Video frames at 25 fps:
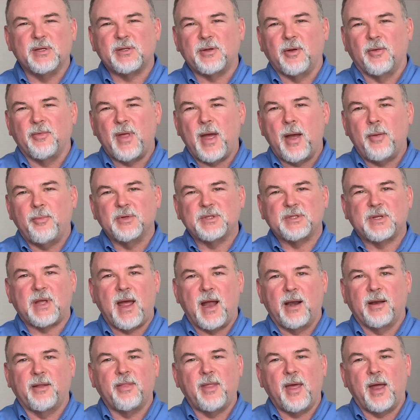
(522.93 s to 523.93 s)
So that was
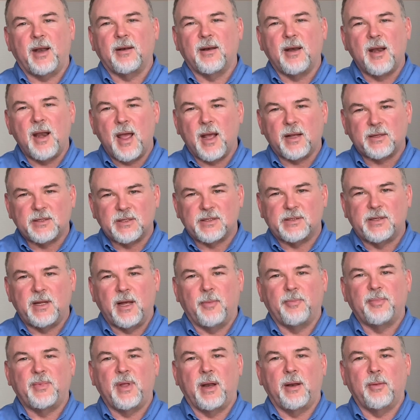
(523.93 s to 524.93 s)
kind of that next
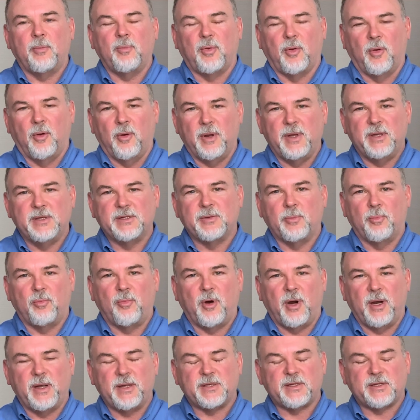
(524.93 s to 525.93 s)
step that employees
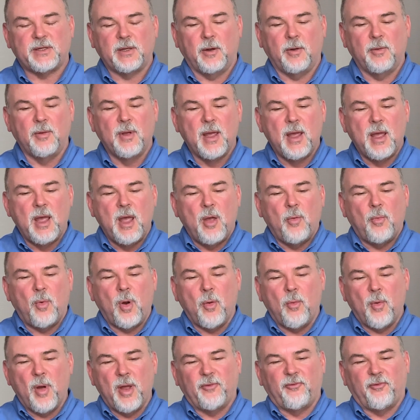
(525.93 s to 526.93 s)
embraced. So we
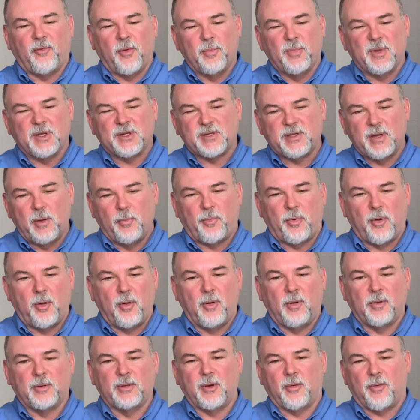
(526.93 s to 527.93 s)
went from the
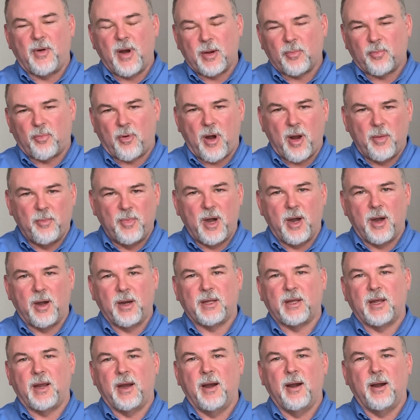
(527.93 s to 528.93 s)
simple direct primary
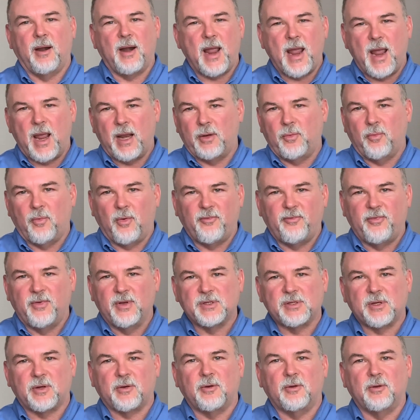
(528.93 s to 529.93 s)
care annual
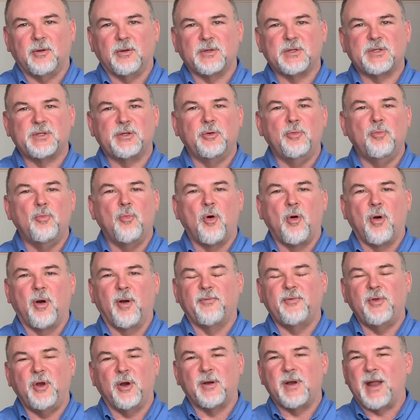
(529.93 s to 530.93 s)
physicals to more
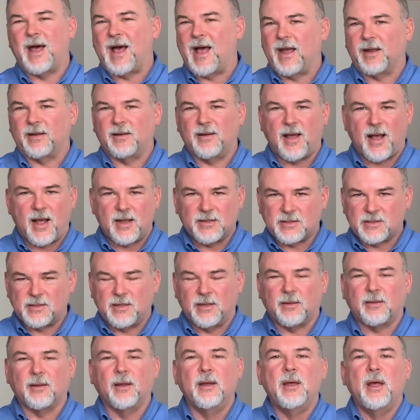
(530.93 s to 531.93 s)
of your
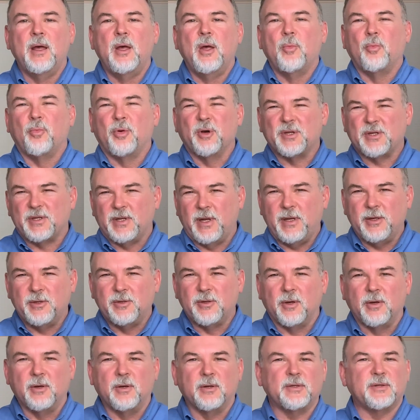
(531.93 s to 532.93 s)
diagnostic
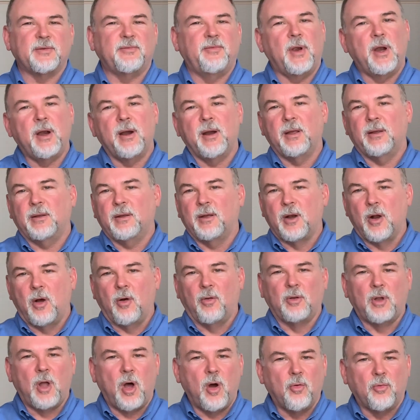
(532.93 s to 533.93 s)
procedures, very,
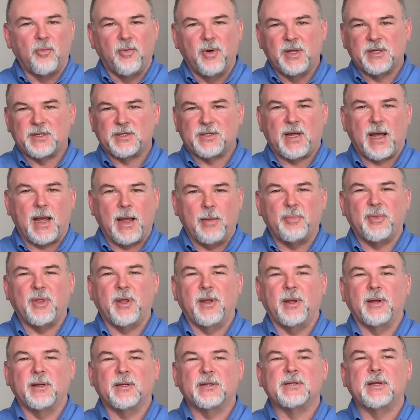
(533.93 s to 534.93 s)
low risk type
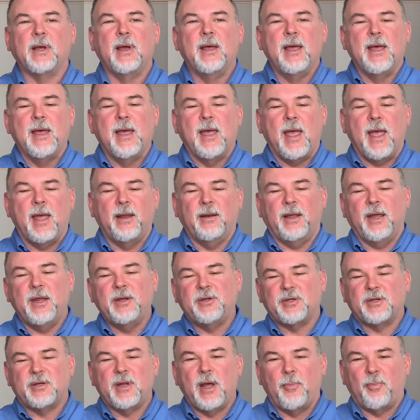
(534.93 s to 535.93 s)
things. And each
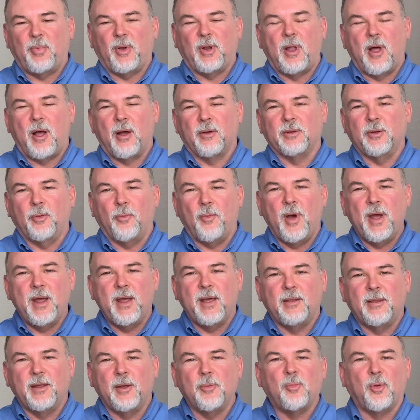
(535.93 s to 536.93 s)
step along the
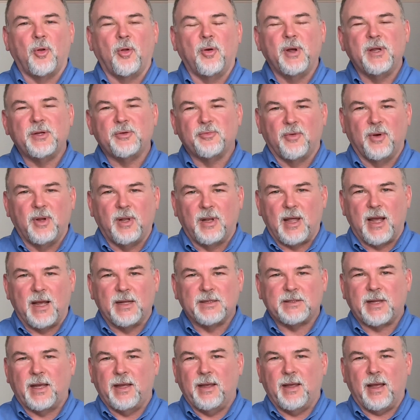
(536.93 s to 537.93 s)
way, the employees
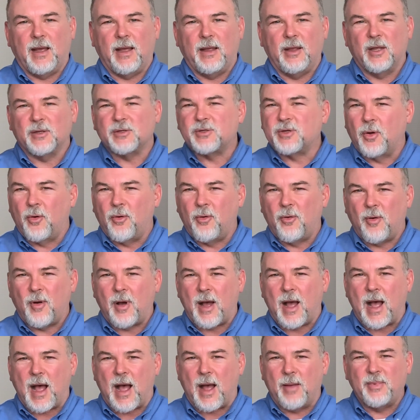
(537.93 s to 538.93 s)
realize, hey, so
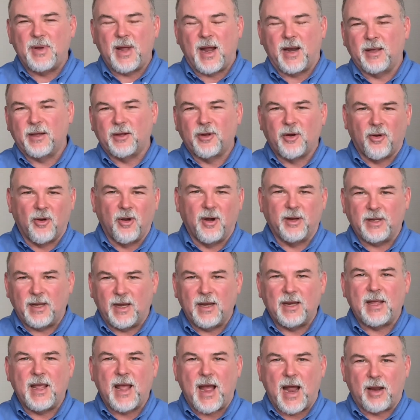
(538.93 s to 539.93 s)
I'm not incurring
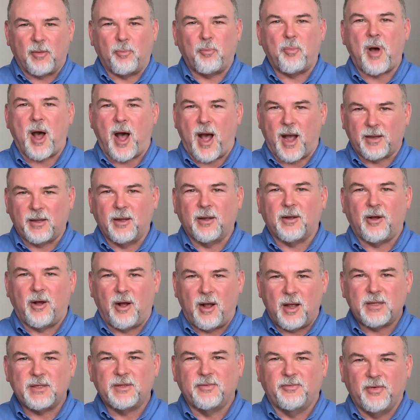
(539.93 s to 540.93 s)
any out-of-pocket
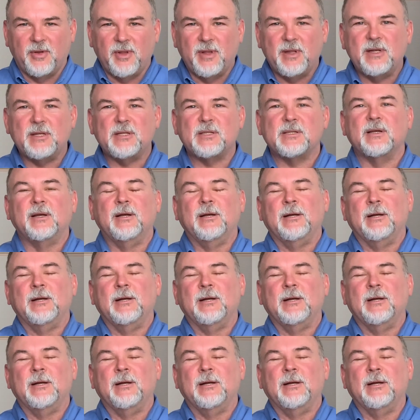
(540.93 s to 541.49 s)
costs for this.